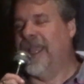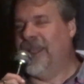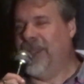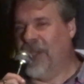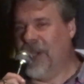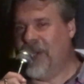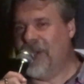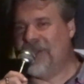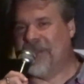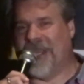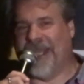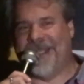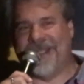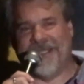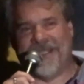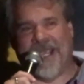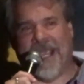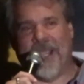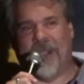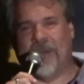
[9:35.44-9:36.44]
Yours had
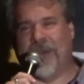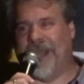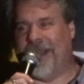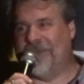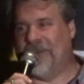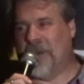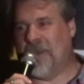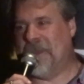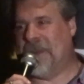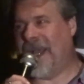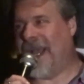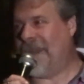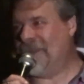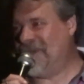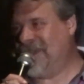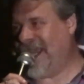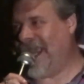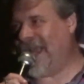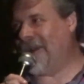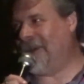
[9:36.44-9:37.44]
to take whatever
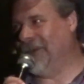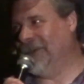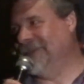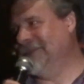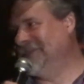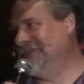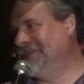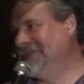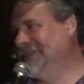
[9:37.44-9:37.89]
popped out.